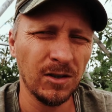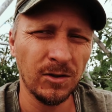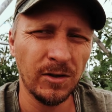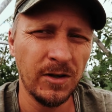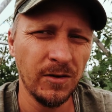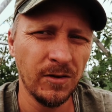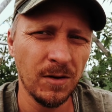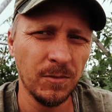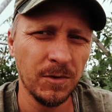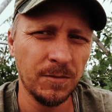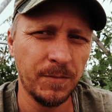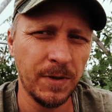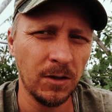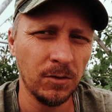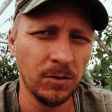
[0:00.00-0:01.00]
cucumbers,
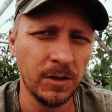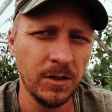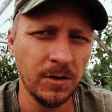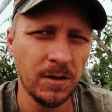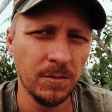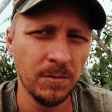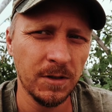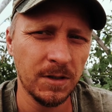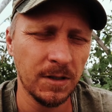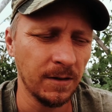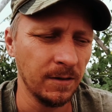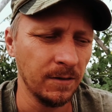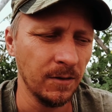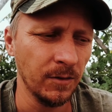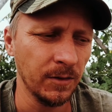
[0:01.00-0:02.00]
pickle cucumbers. I
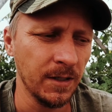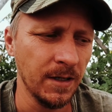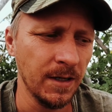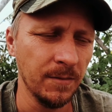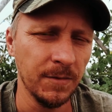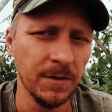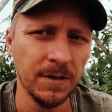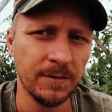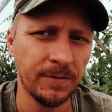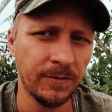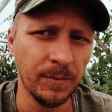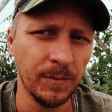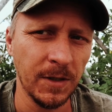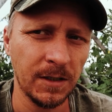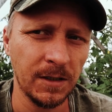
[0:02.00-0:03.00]
don't know what the name is
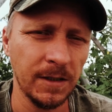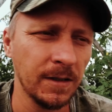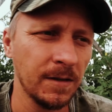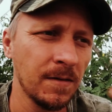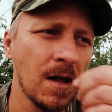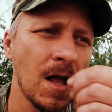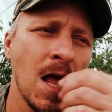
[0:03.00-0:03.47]
for pickling.